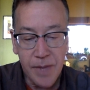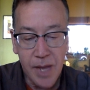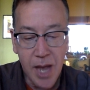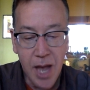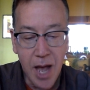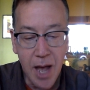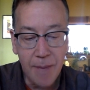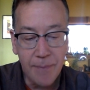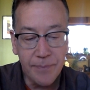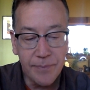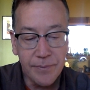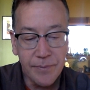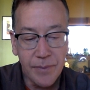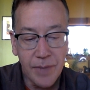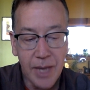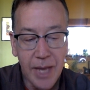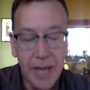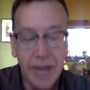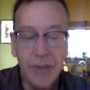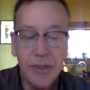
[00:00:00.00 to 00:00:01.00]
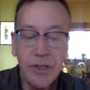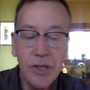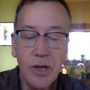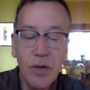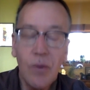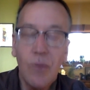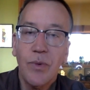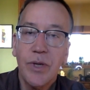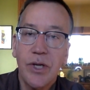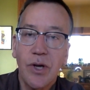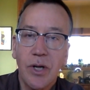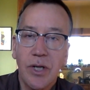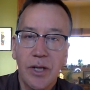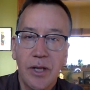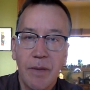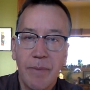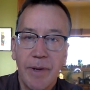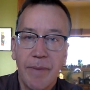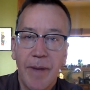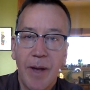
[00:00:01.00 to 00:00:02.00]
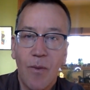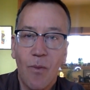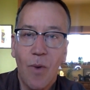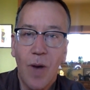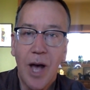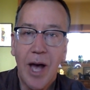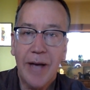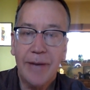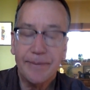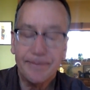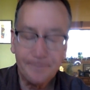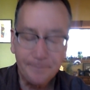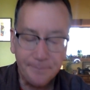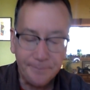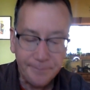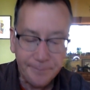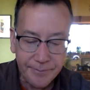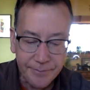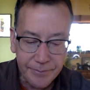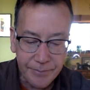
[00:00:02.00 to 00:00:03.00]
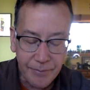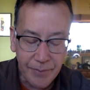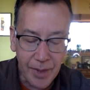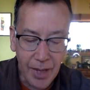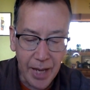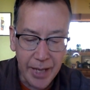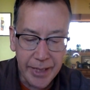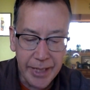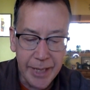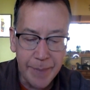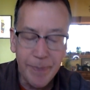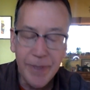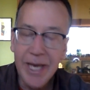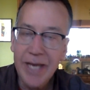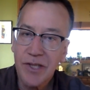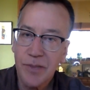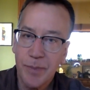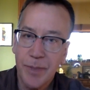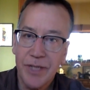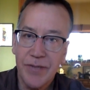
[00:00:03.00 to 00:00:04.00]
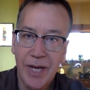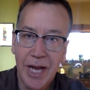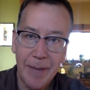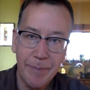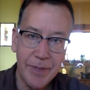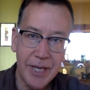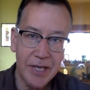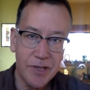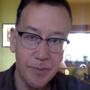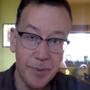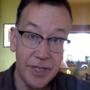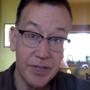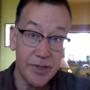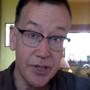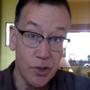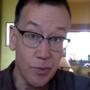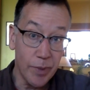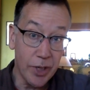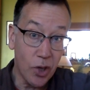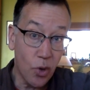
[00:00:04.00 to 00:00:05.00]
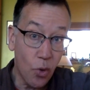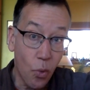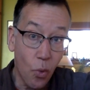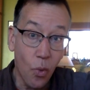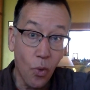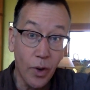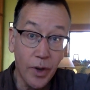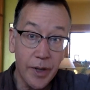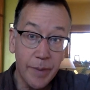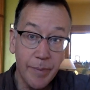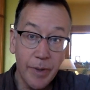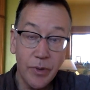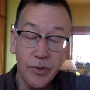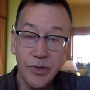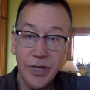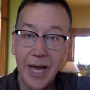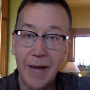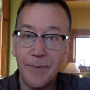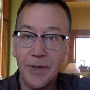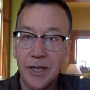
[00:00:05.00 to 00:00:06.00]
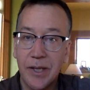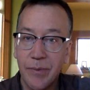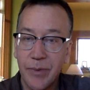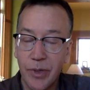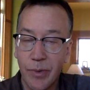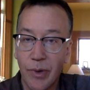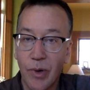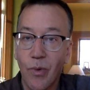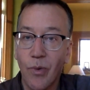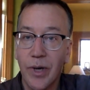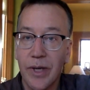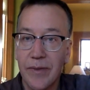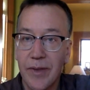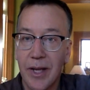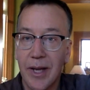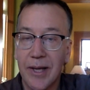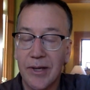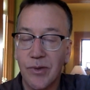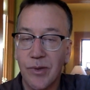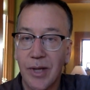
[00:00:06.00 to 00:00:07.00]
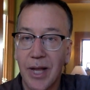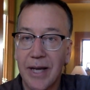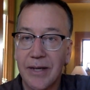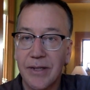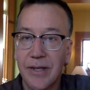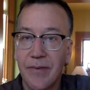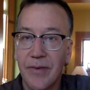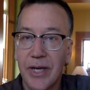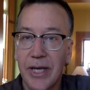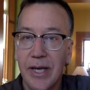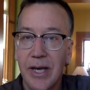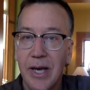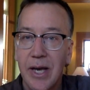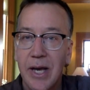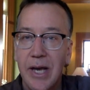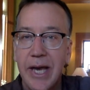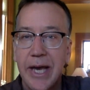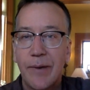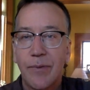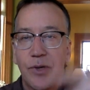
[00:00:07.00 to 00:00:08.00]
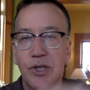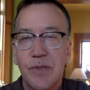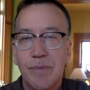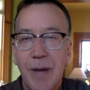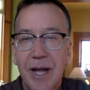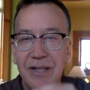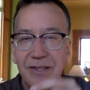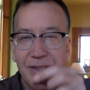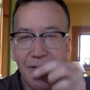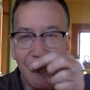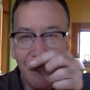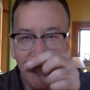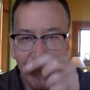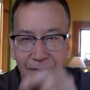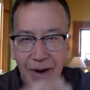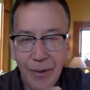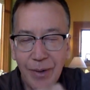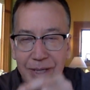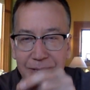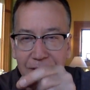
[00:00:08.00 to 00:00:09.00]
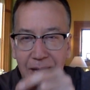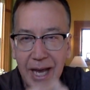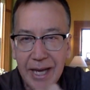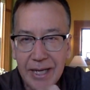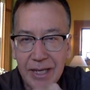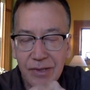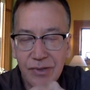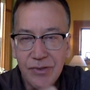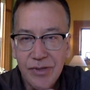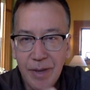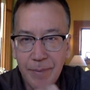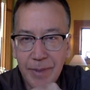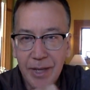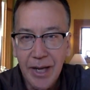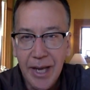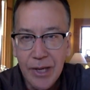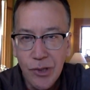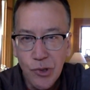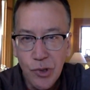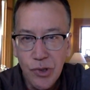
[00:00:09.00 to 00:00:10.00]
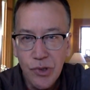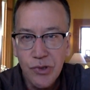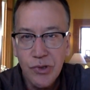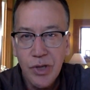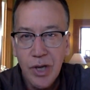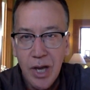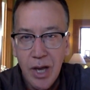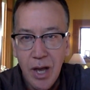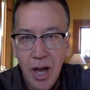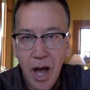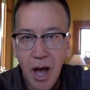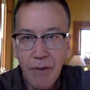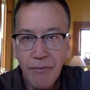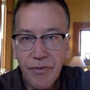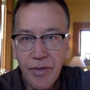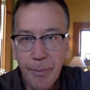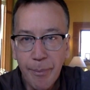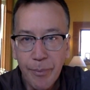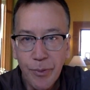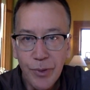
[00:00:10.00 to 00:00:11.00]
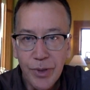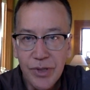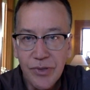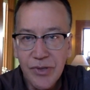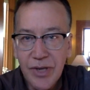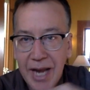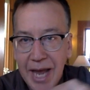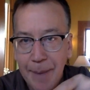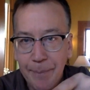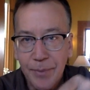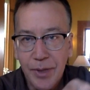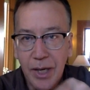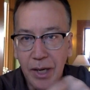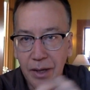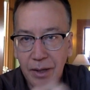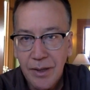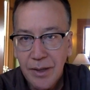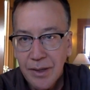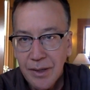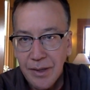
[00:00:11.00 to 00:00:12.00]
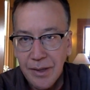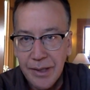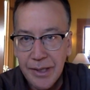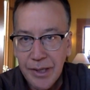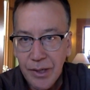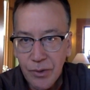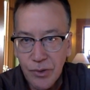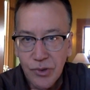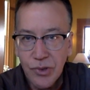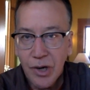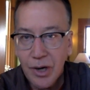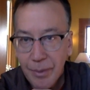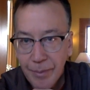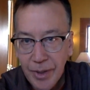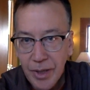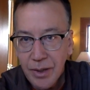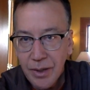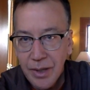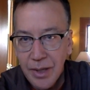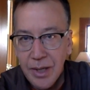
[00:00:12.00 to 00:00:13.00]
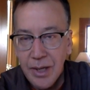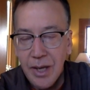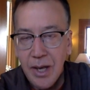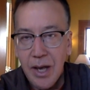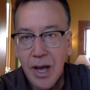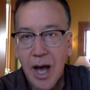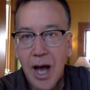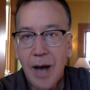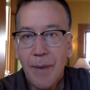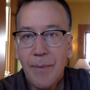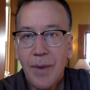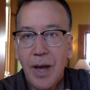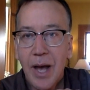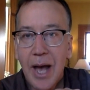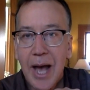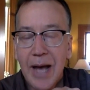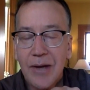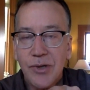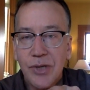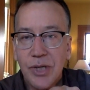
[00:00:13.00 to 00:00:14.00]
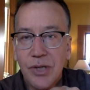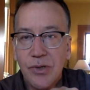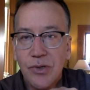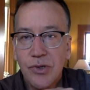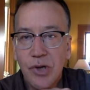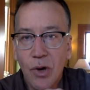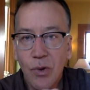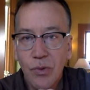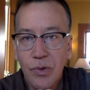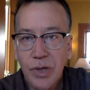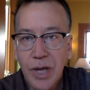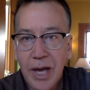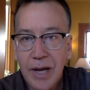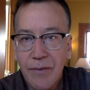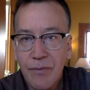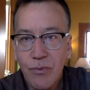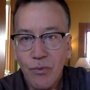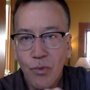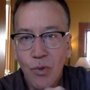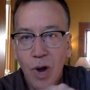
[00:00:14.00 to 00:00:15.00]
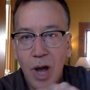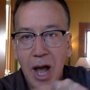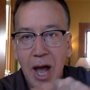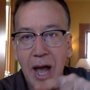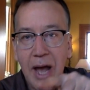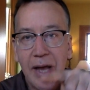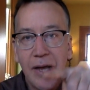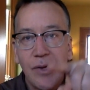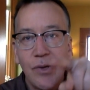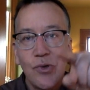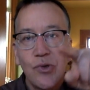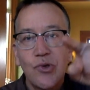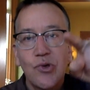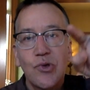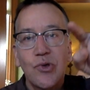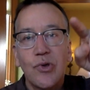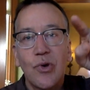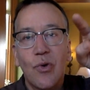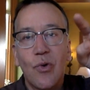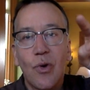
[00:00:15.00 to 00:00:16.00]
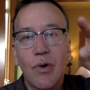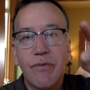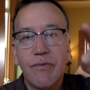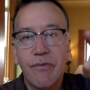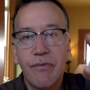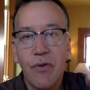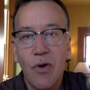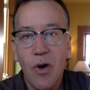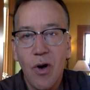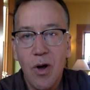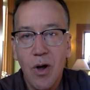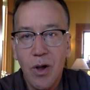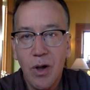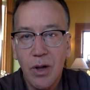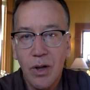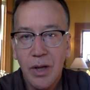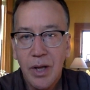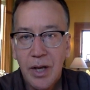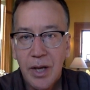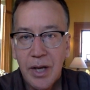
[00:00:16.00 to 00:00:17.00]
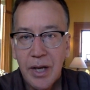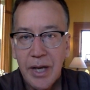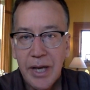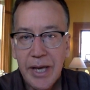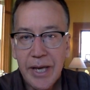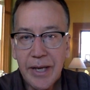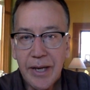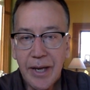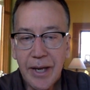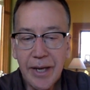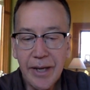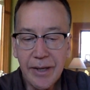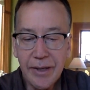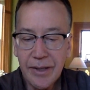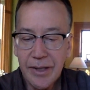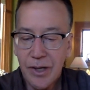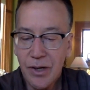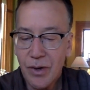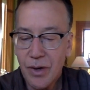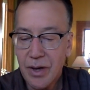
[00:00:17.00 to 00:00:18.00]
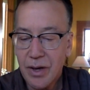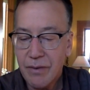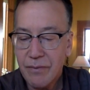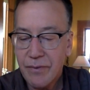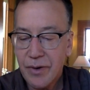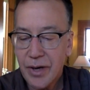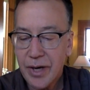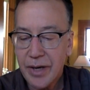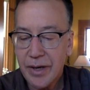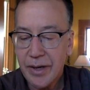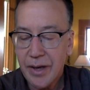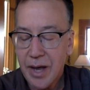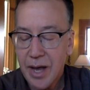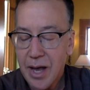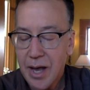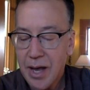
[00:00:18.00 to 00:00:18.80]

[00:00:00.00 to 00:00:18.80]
And we talk a little bit about why EPSPs and IPSPs that you record postsynaptically when you're recording the electrical activity in response to very tiny stimulations of the presynaptic, terminal, actually don't kind of rise or fall in a very